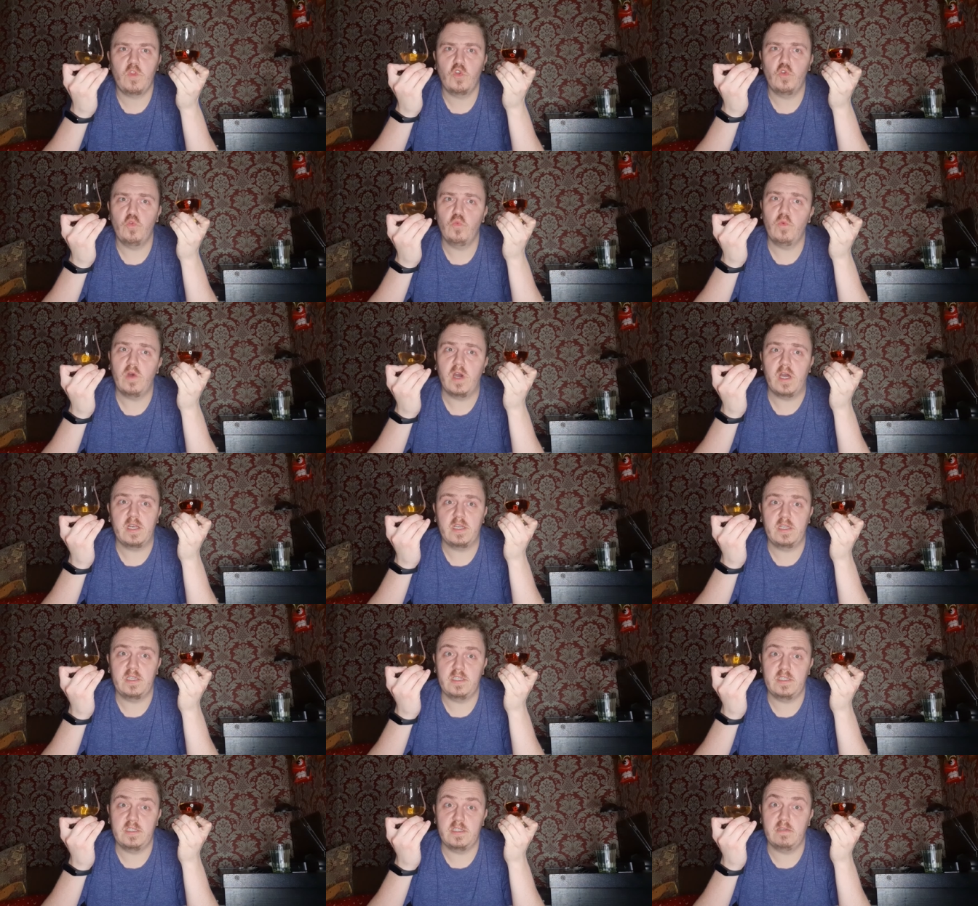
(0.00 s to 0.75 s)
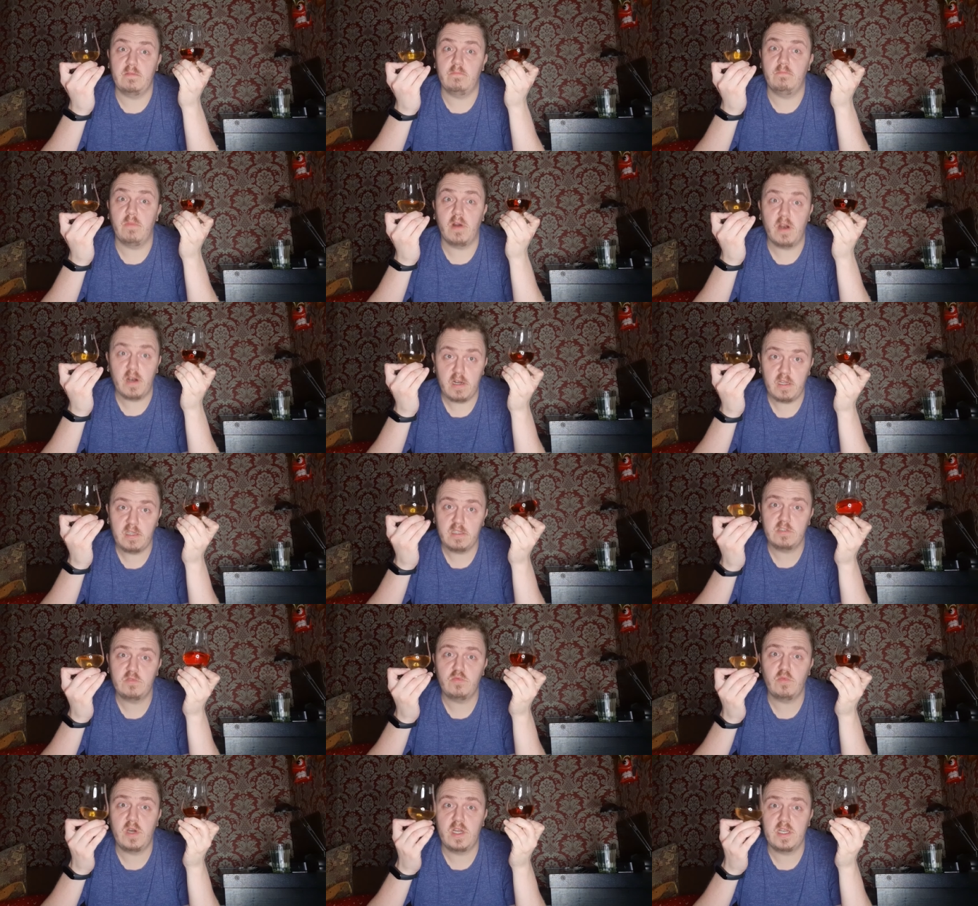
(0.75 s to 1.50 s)
one is a
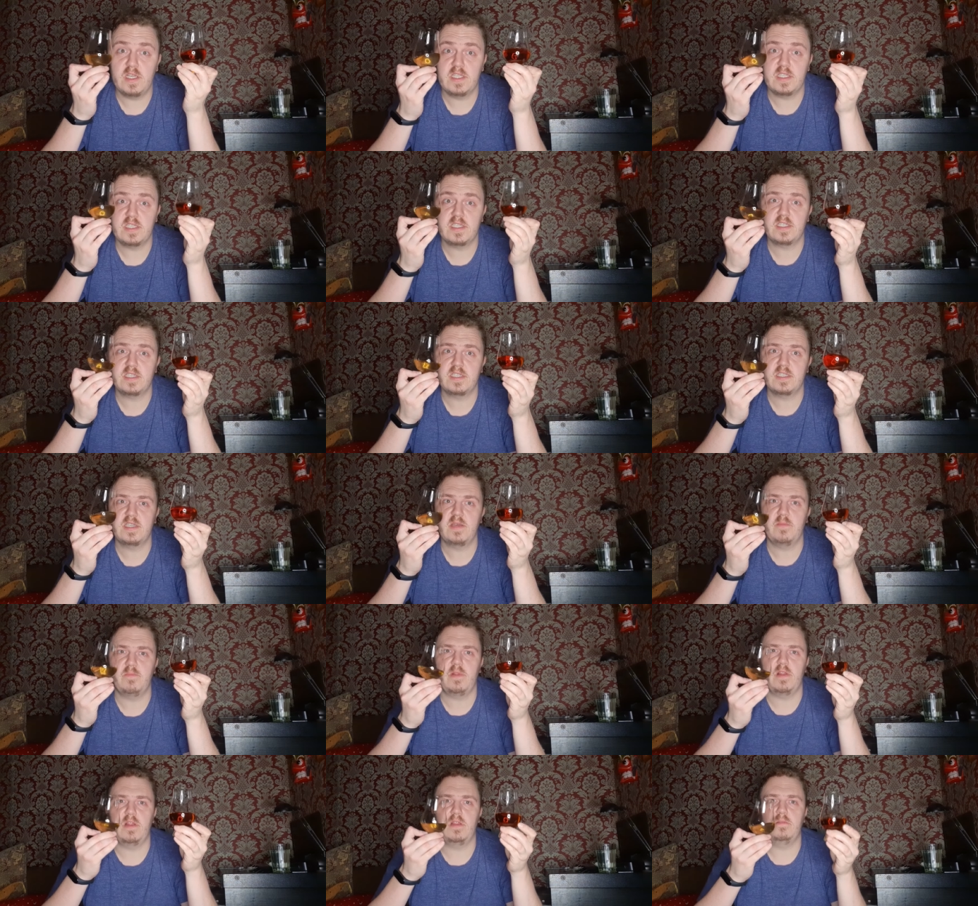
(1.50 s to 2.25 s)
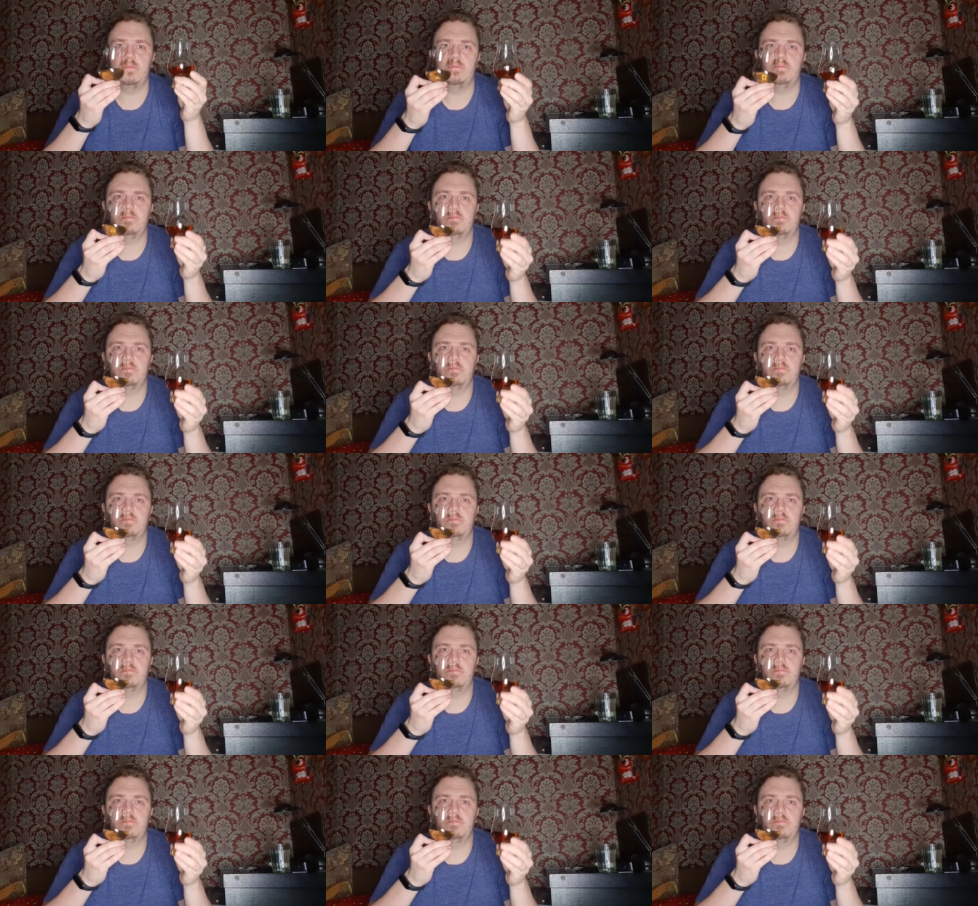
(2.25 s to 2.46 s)
barreled, one is simple.